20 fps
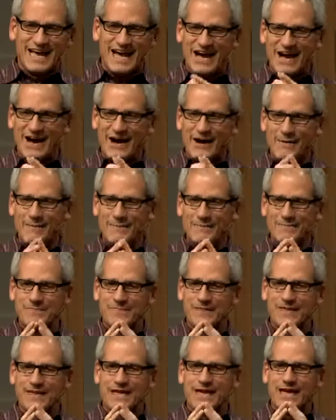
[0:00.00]
Um,
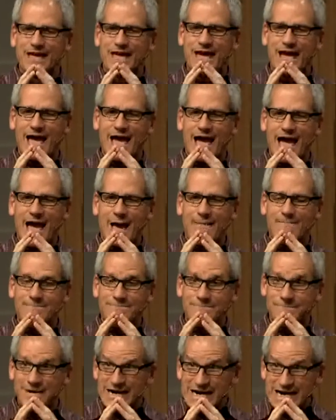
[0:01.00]

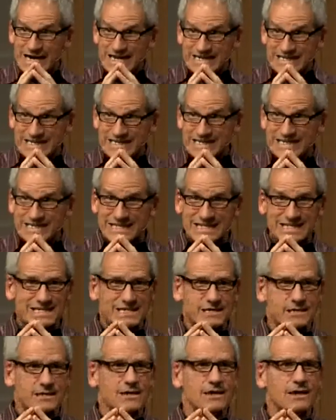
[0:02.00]
but
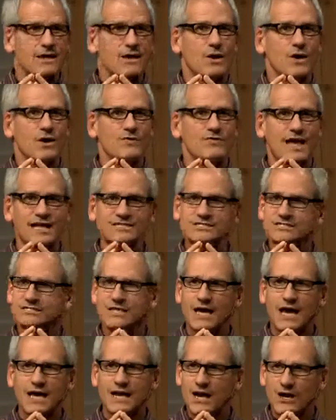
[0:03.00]
that's
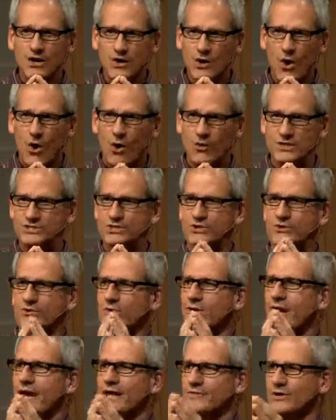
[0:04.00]
not our goal is to
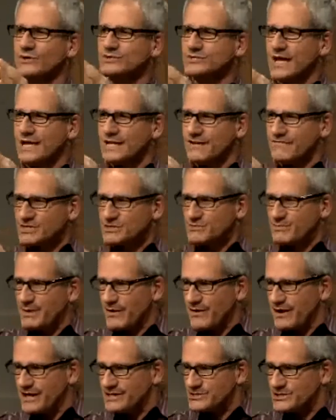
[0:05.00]
create those kind of
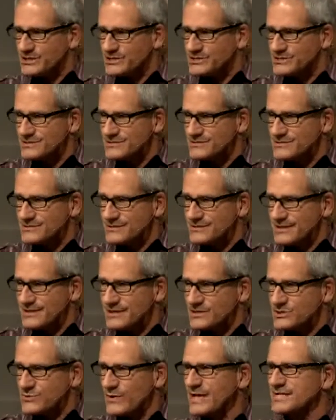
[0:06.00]
experiences.
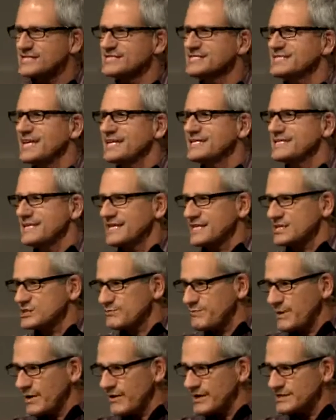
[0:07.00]
Transcendent
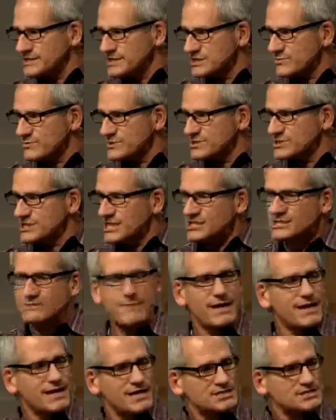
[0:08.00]
experiences which just
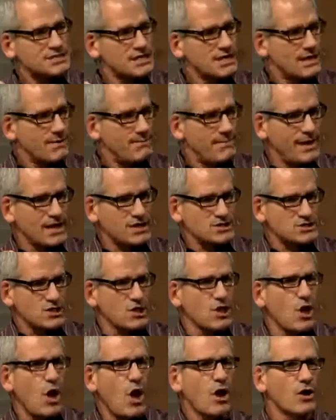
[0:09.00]
make us, make us
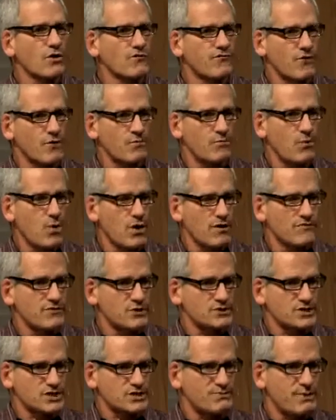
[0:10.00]
long for more of
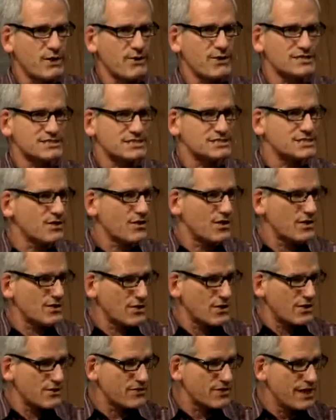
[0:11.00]
those experiences here on
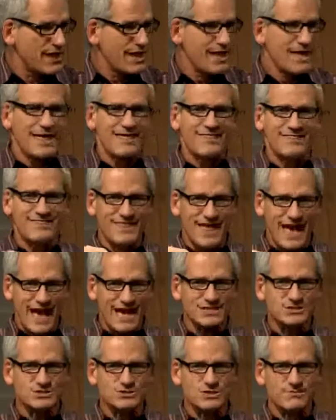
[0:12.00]
earth.
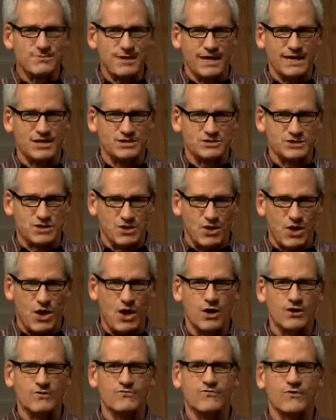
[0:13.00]
That should make us
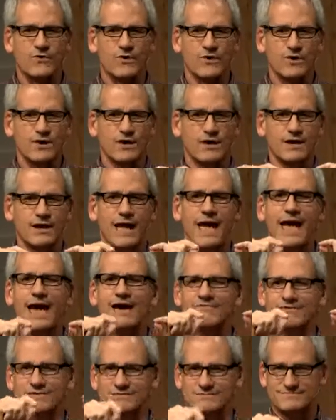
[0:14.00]
long for
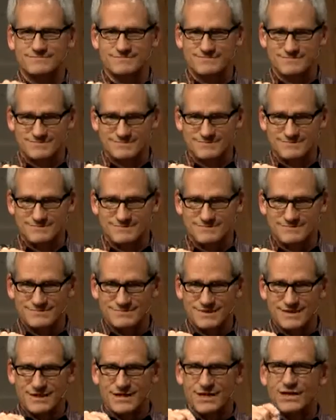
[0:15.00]
heaven,
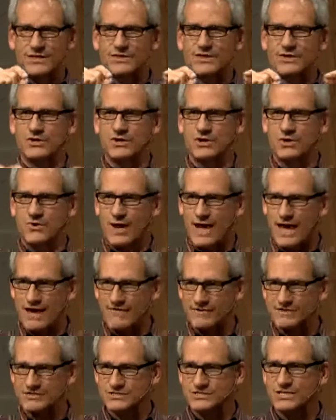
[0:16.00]
the new
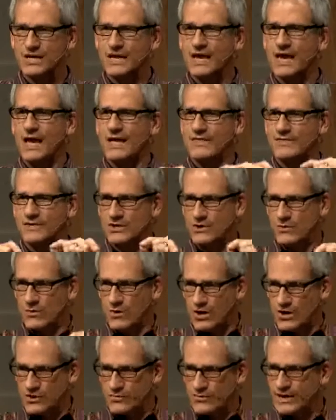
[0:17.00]
heavens and the new
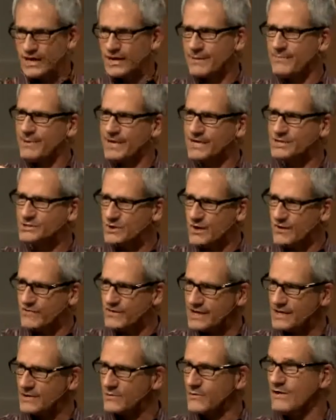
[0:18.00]
earth. We get a picture of
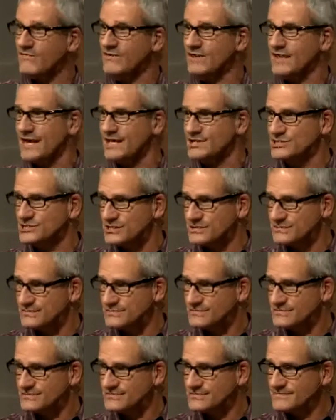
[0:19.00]
it in Revelation,
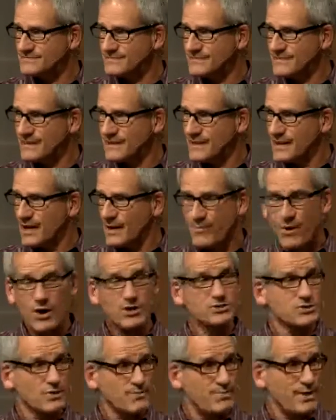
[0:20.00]
a
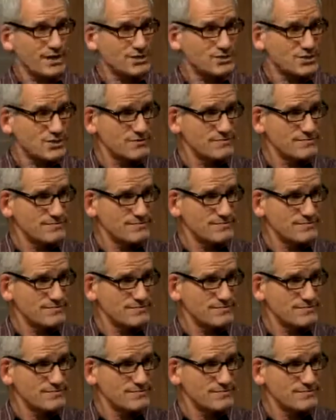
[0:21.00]
partial picture.